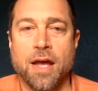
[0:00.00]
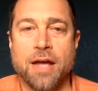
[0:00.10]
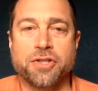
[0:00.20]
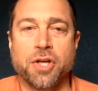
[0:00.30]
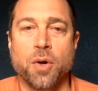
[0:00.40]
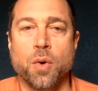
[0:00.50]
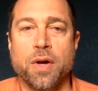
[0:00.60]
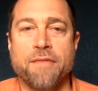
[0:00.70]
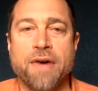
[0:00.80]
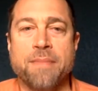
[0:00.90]
And so
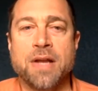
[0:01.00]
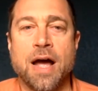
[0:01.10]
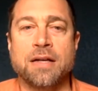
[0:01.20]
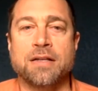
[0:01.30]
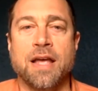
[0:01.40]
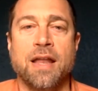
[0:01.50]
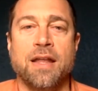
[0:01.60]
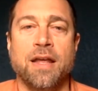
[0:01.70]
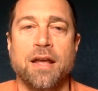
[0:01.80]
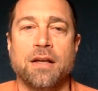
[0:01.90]
if I'm not
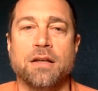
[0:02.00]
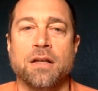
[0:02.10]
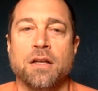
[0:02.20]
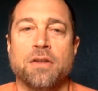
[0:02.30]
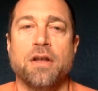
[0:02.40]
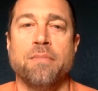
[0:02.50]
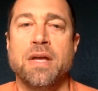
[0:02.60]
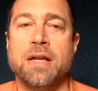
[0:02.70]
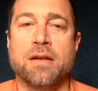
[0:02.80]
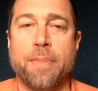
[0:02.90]
meeting
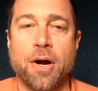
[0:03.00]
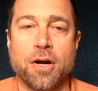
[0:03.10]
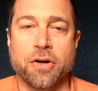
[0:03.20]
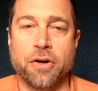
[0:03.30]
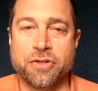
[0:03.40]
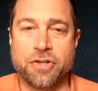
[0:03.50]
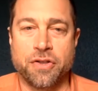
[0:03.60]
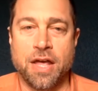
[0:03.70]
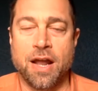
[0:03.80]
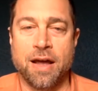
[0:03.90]
the partners
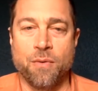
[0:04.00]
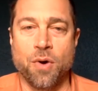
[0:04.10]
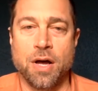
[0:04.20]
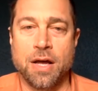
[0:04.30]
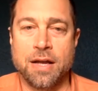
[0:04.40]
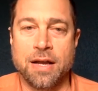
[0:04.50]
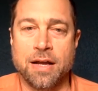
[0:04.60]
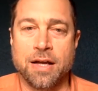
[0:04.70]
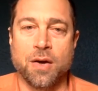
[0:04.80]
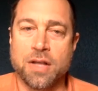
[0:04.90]
that I want, and I
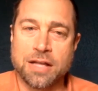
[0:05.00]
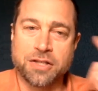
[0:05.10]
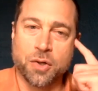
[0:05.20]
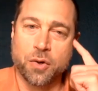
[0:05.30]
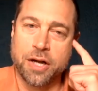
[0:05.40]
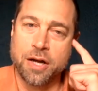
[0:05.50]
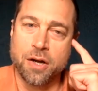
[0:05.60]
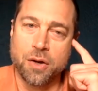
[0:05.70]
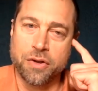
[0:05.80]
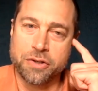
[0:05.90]
go into that story,
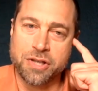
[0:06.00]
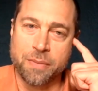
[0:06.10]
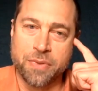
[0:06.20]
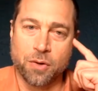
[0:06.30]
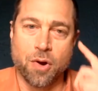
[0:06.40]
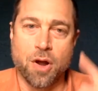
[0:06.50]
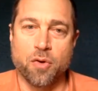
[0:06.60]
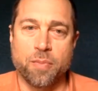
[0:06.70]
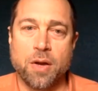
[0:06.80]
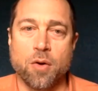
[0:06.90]
oh, there's something wrong
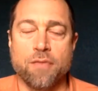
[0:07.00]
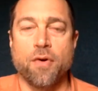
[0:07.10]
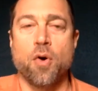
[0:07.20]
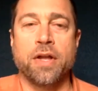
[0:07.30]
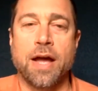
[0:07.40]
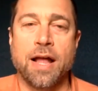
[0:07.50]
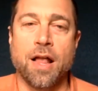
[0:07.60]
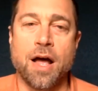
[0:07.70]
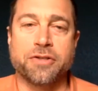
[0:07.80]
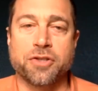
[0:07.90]
with me, or if only I
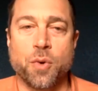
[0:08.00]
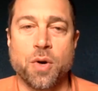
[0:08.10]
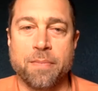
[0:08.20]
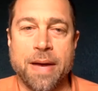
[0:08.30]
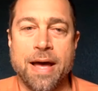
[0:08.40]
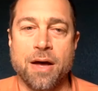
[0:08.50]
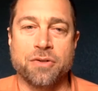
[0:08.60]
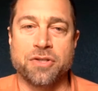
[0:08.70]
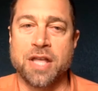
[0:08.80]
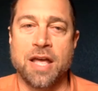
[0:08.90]
lost 20
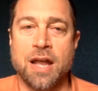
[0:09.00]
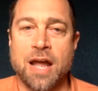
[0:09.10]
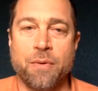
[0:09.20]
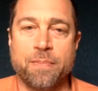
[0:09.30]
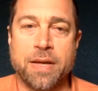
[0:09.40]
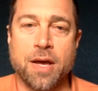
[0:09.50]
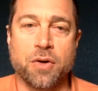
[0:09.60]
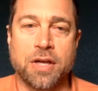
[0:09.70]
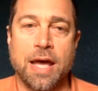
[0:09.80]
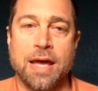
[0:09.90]
pounds, then I would be
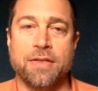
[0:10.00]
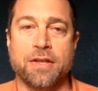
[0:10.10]
okay.